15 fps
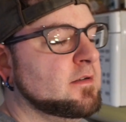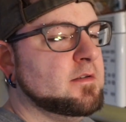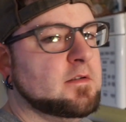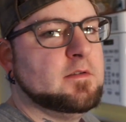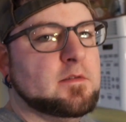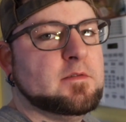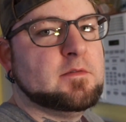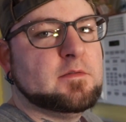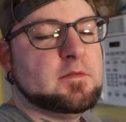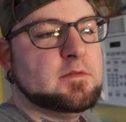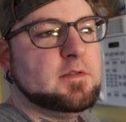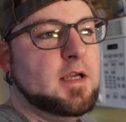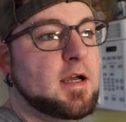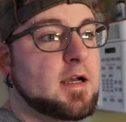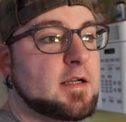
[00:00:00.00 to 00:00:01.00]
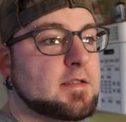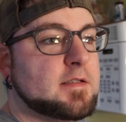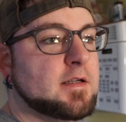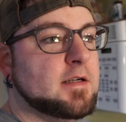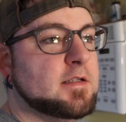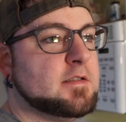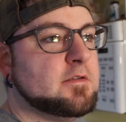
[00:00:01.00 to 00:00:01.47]
Ice cream.
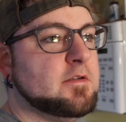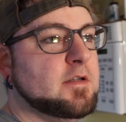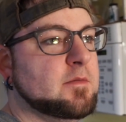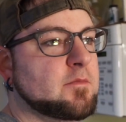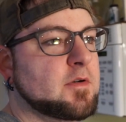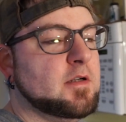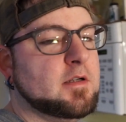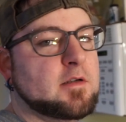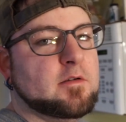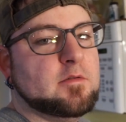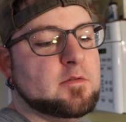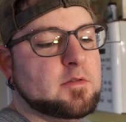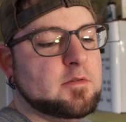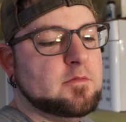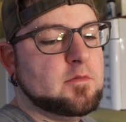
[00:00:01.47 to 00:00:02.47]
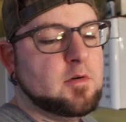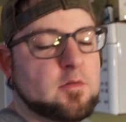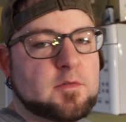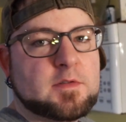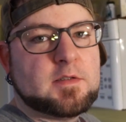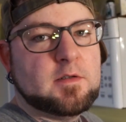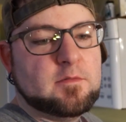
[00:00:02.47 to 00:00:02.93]
Yes, ice cream. We're gonna go to
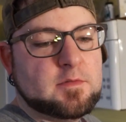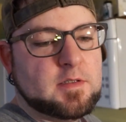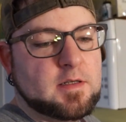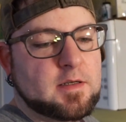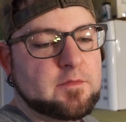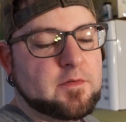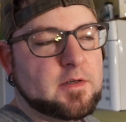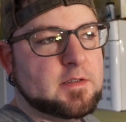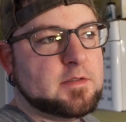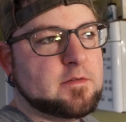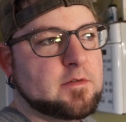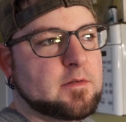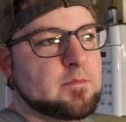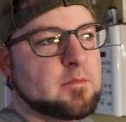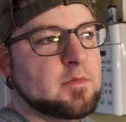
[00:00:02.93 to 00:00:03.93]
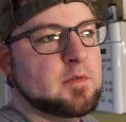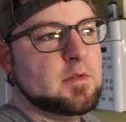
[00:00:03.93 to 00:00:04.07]
Cold Stone tonight for ice cream.